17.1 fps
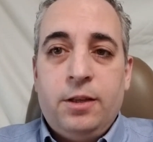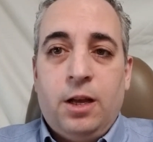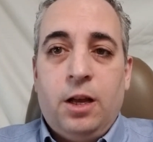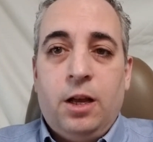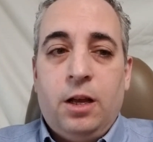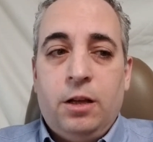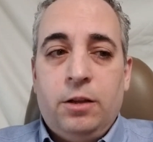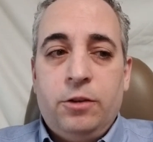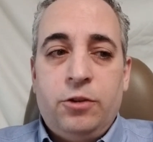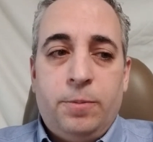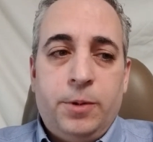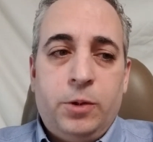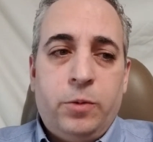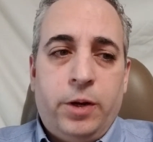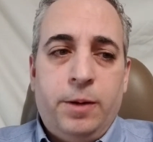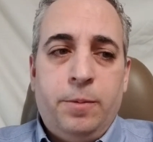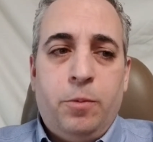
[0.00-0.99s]
It should be
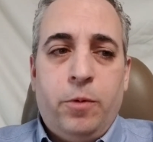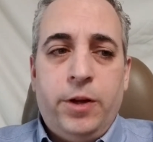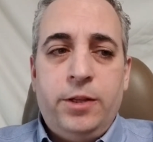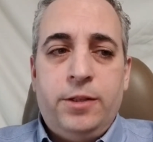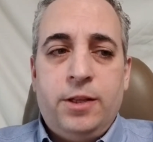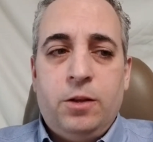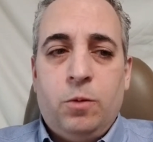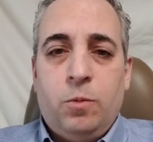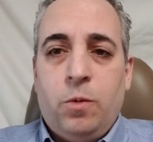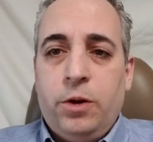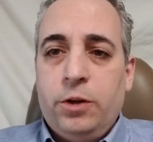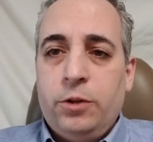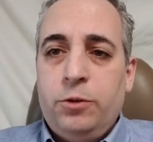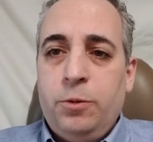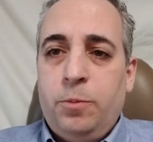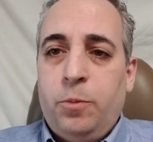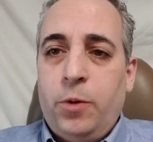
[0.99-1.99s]
20 points, either 1 or
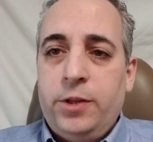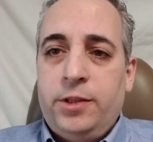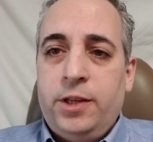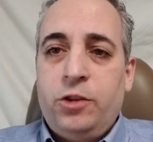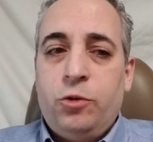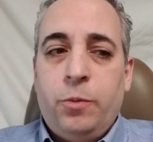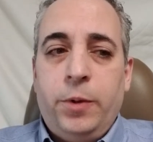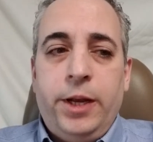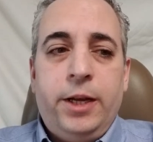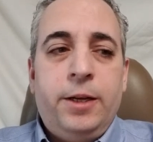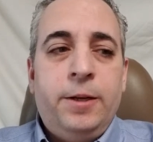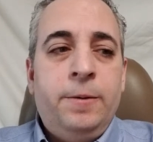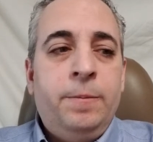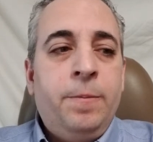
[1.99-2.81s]
2 points each week.